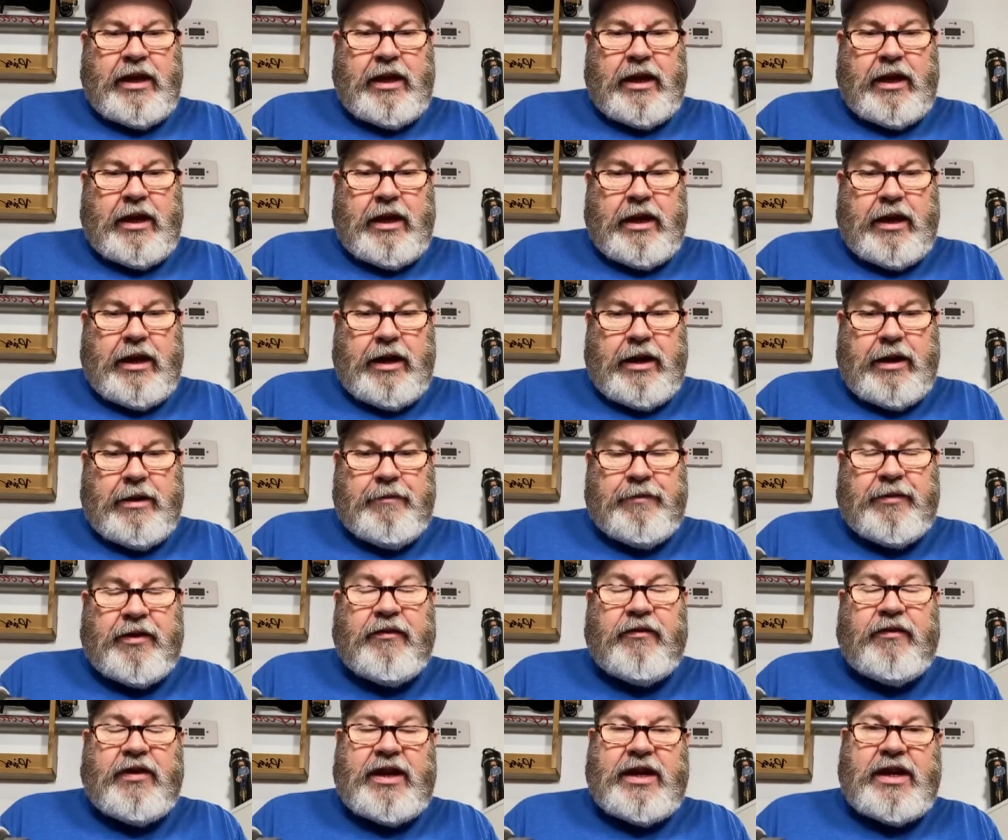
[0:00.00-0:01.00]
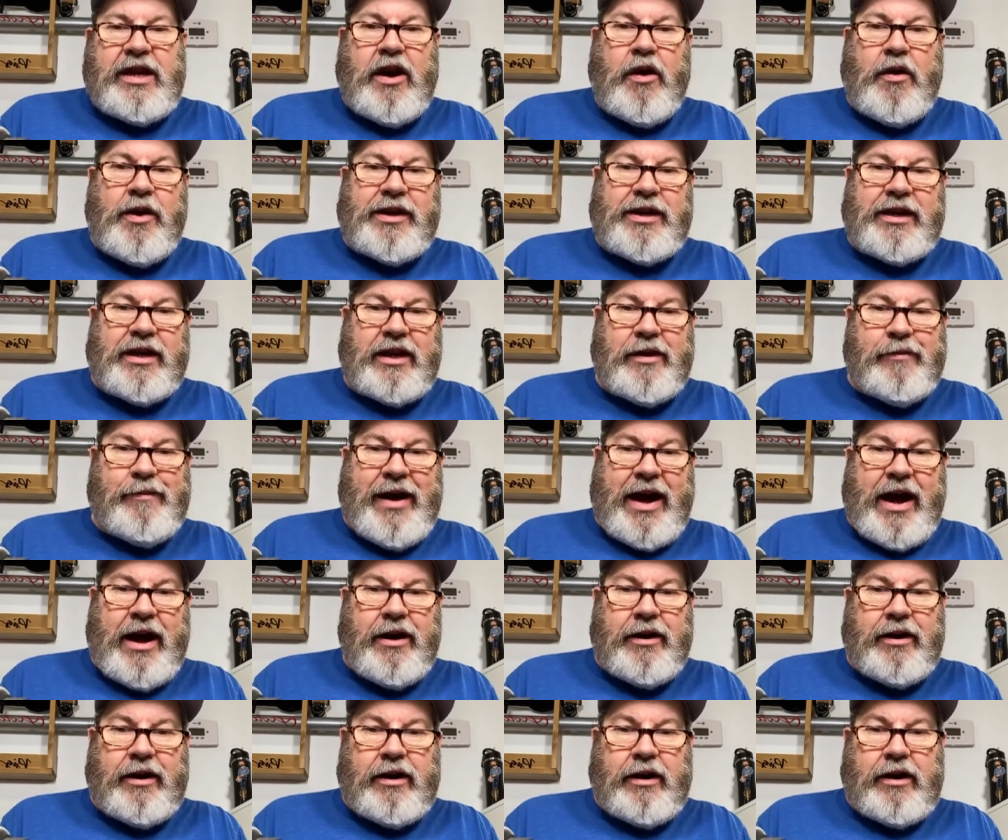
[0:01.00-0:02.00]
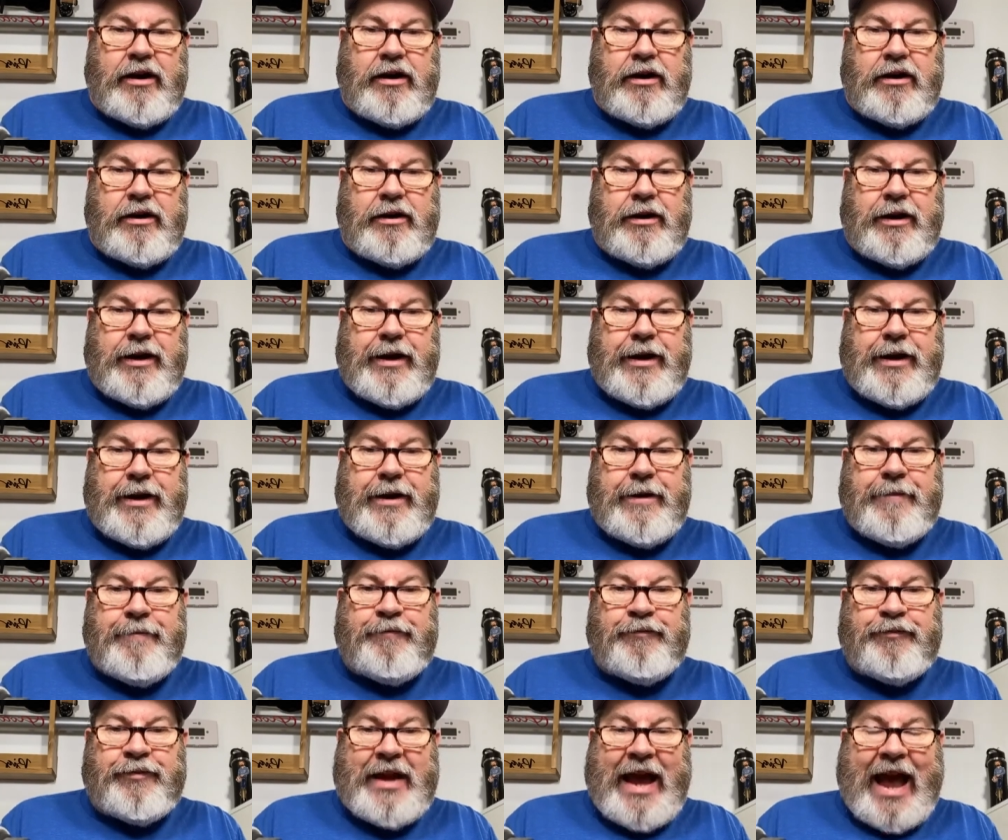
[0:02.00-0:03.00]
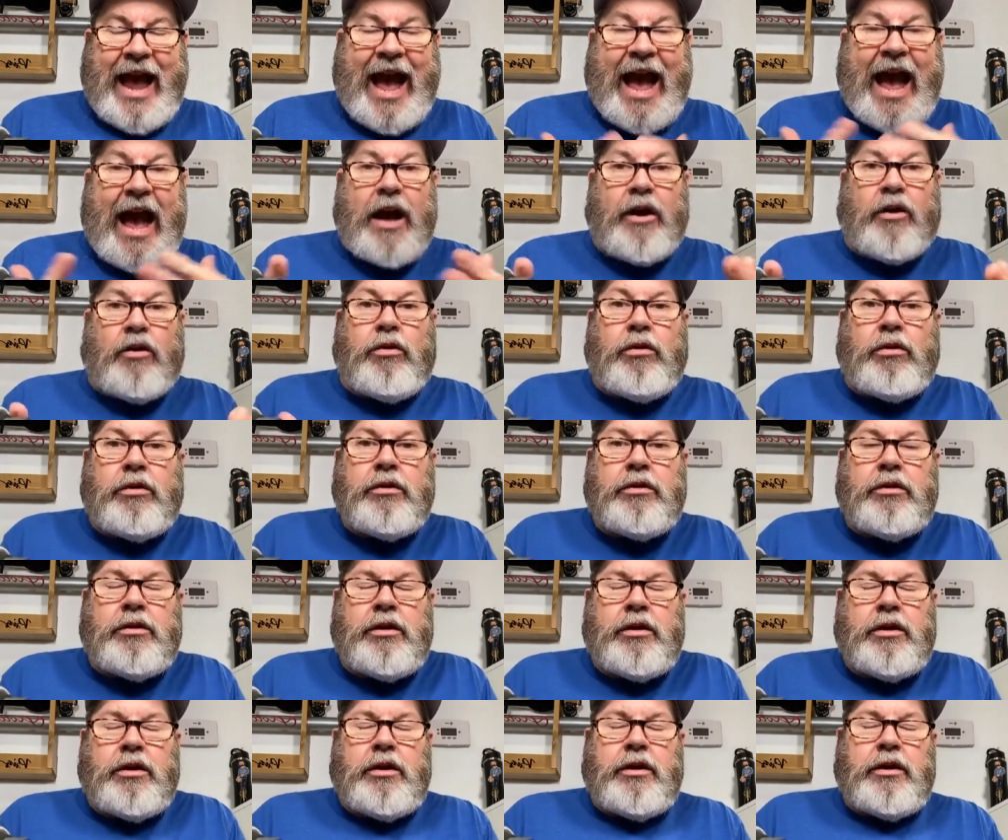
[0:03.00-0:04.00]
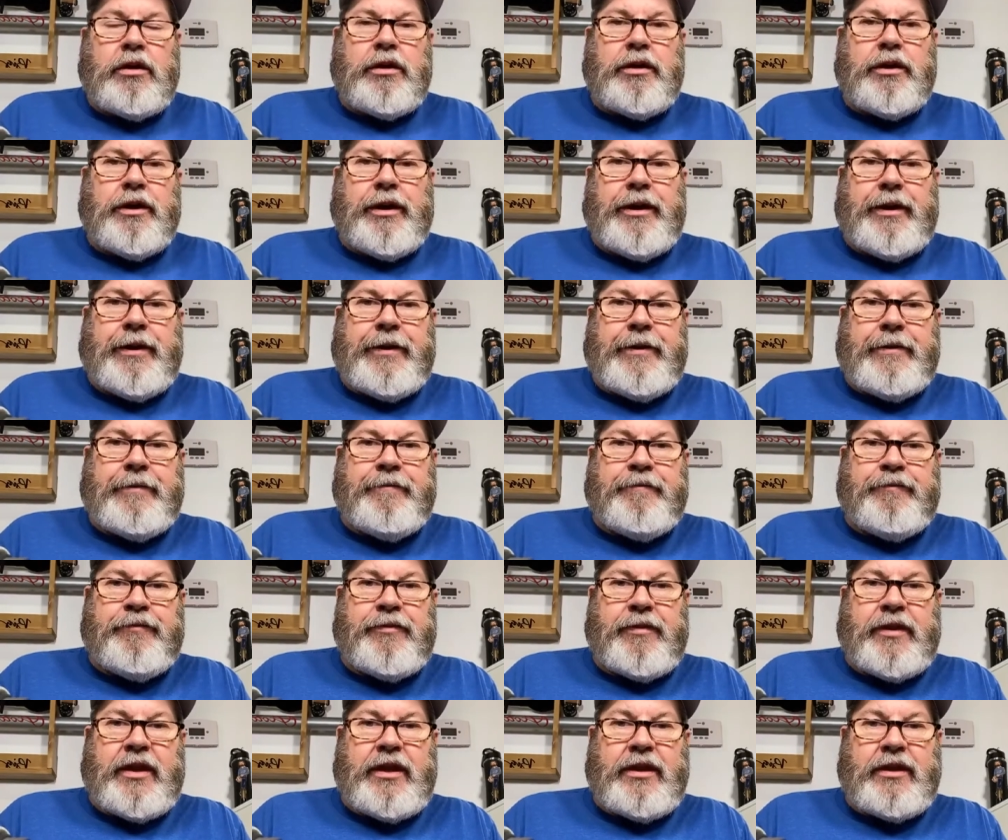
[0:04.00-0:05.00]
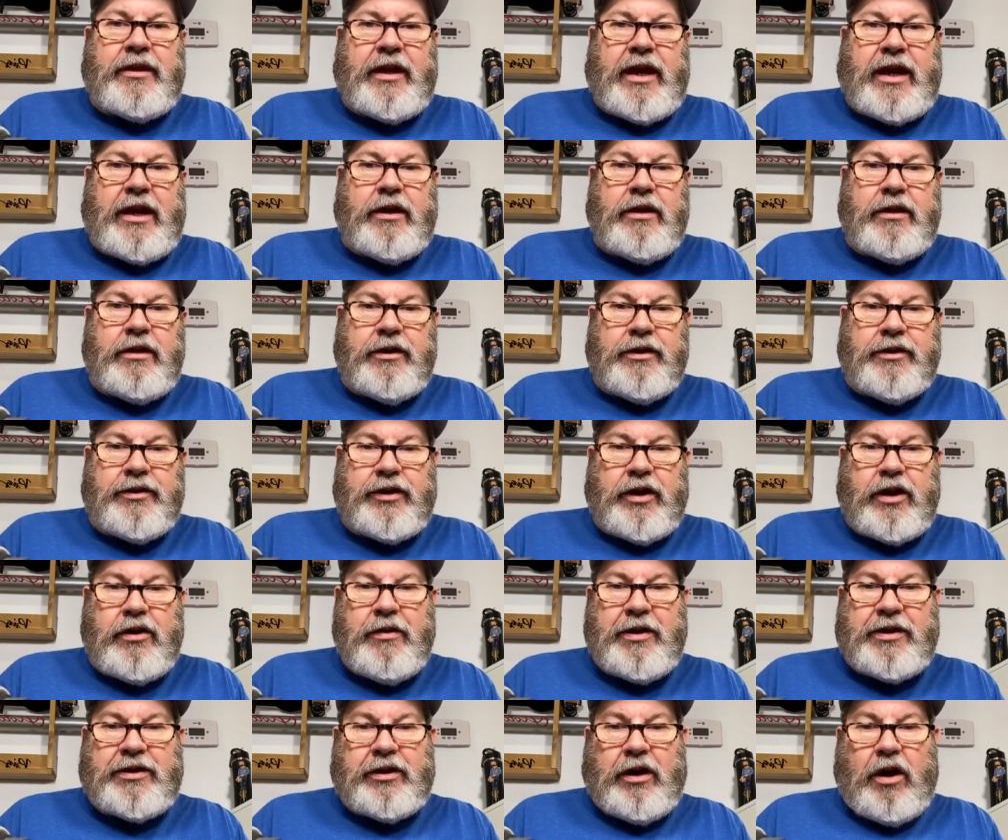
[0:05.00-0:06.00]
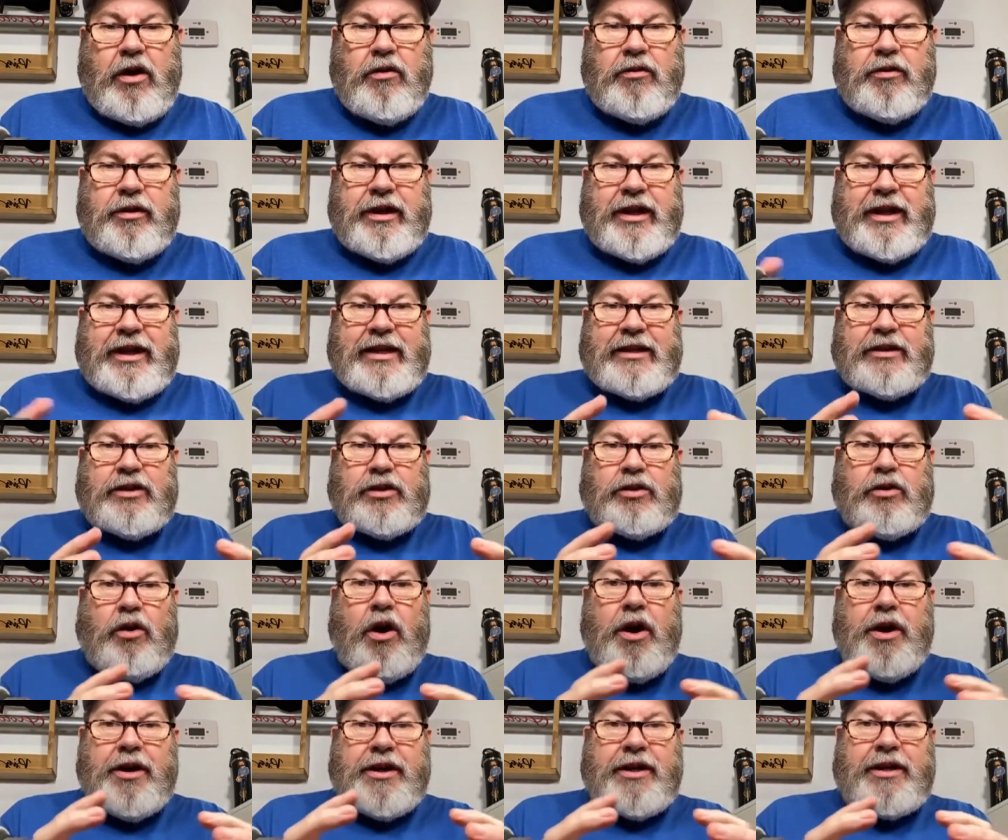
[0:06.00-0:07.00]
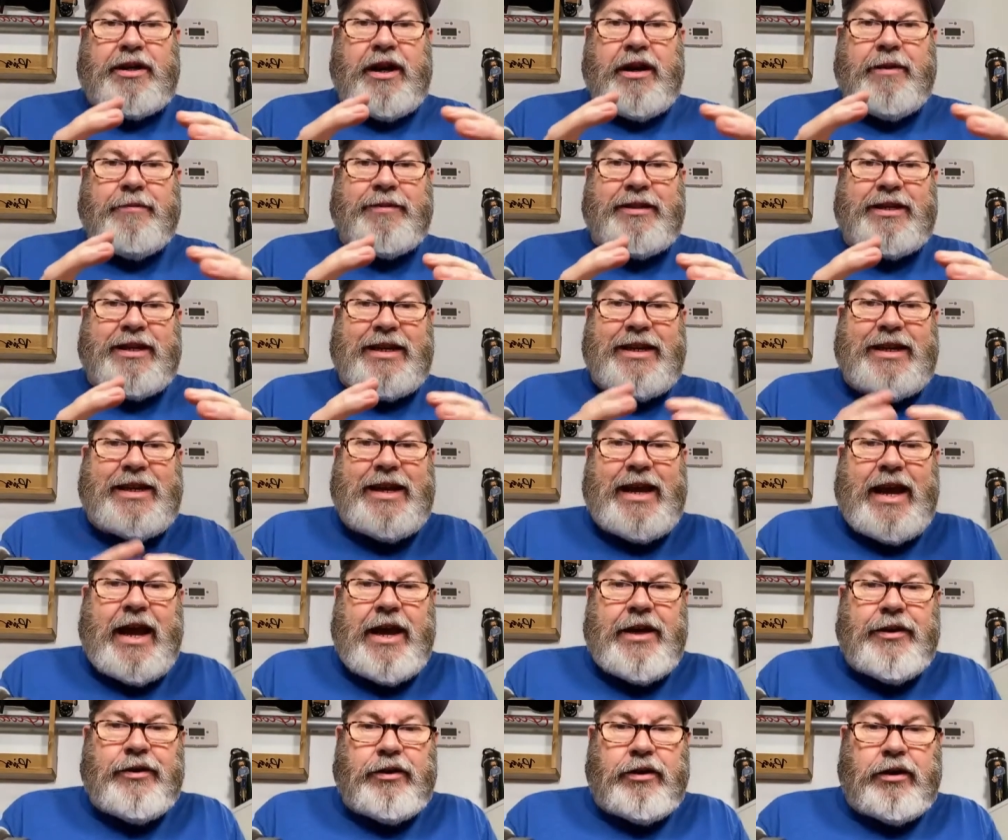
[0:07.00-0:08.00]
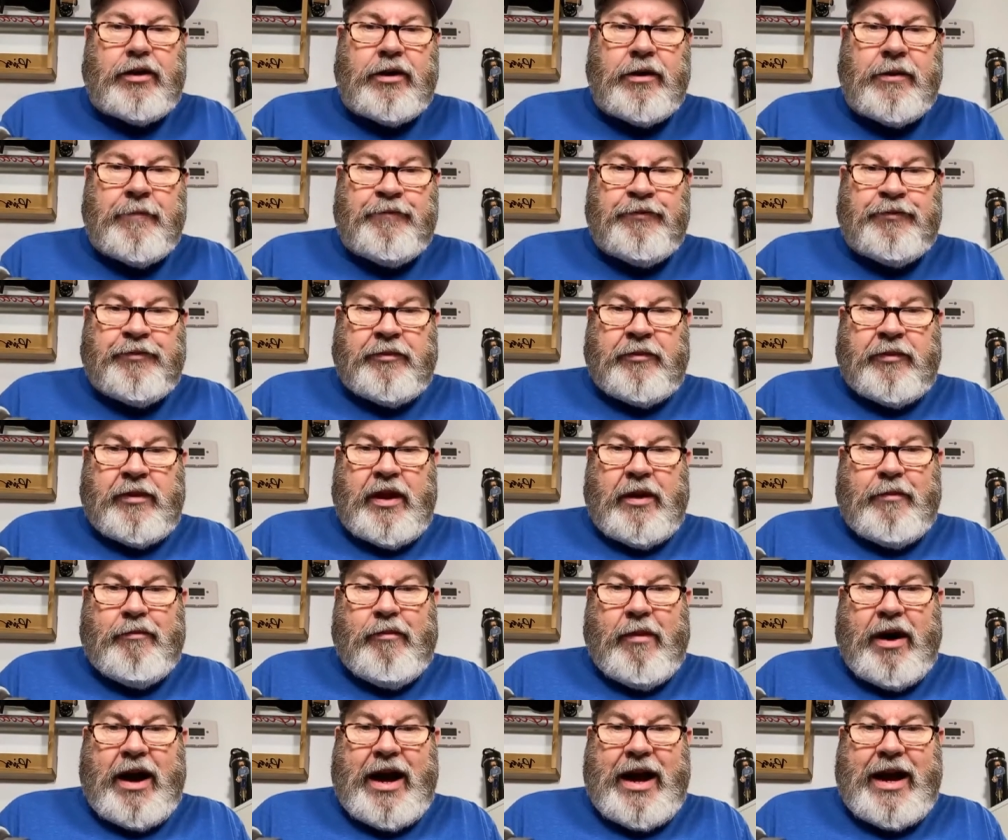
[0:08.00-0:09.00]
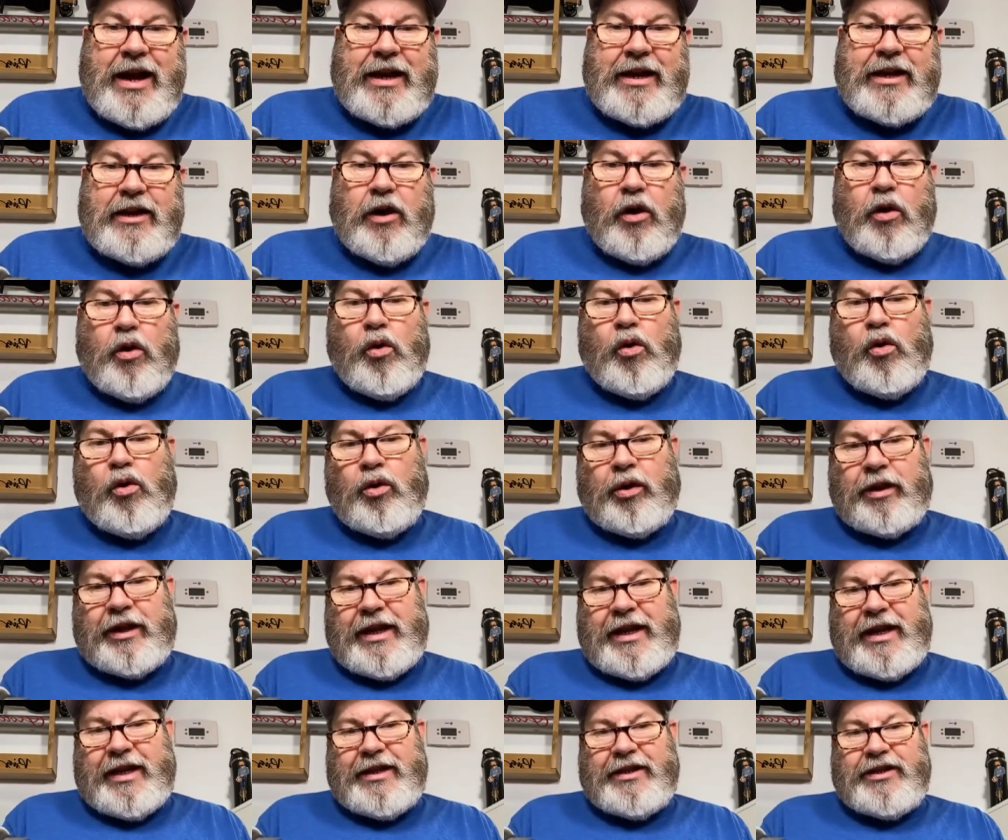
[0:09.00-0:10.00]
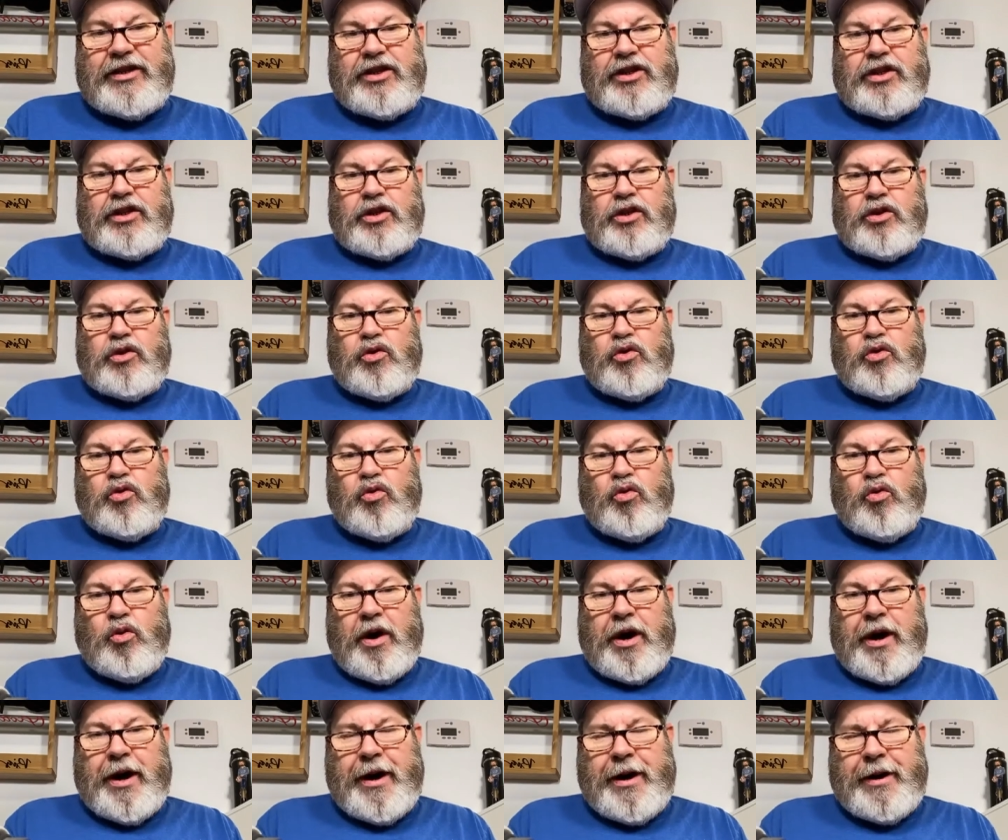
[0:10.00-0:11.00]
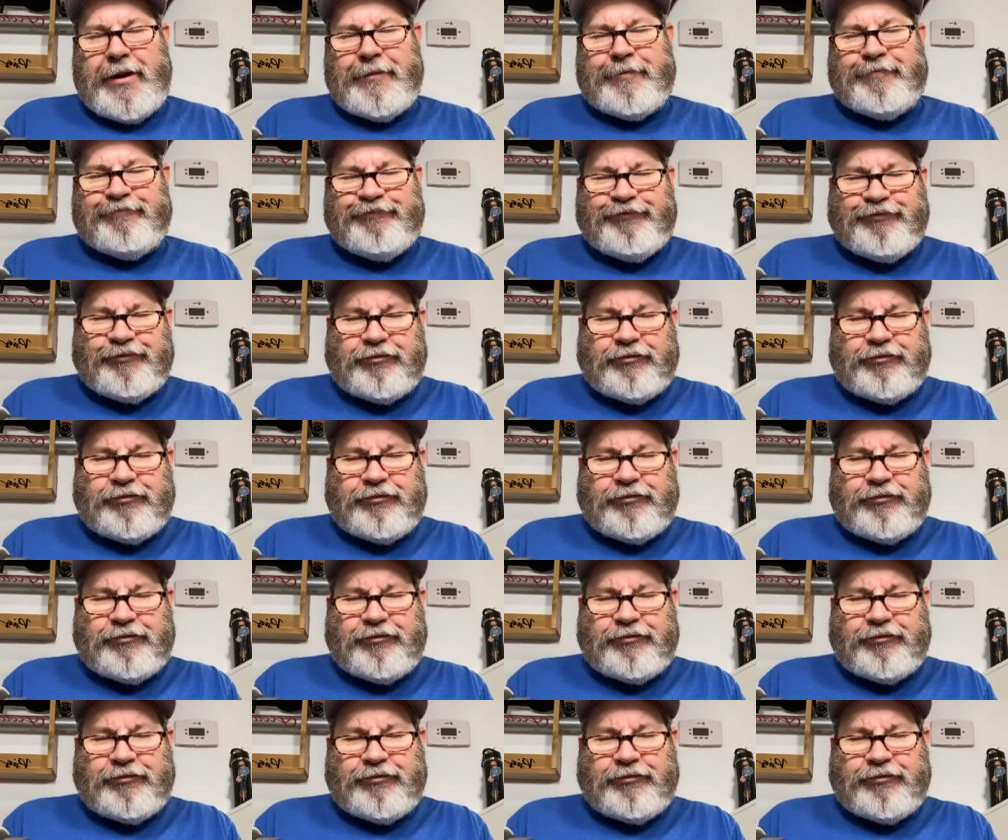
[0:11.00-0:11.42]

video I did about our hackle there. So it's all going to start to come together. My goal is to